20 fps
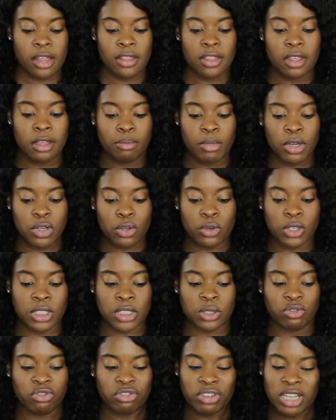The middle
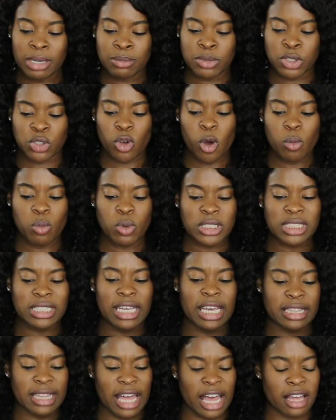is ribbed. It's almost
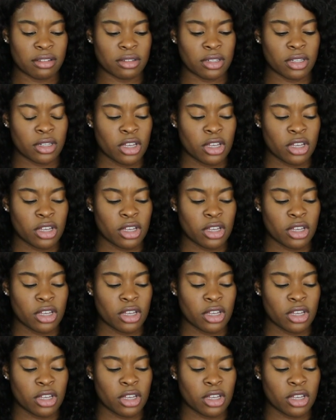like that